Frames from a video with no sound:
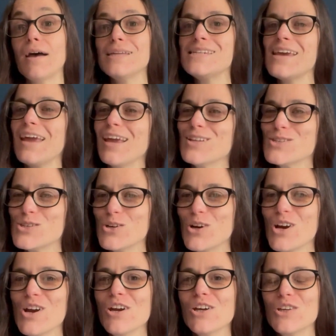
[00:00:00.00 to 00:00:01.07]
to
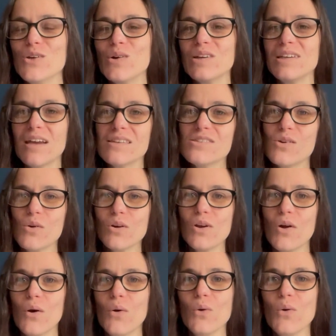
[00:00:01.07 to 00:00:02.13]
answer your yes or
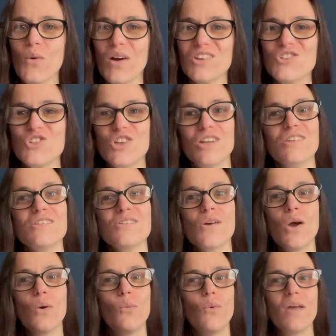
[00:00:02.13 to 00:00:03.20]
no questions
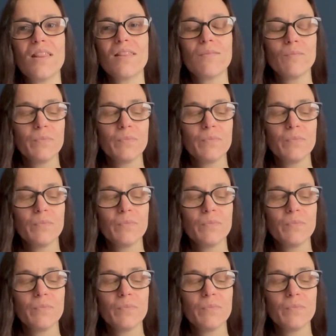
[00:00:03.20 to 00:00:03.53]
with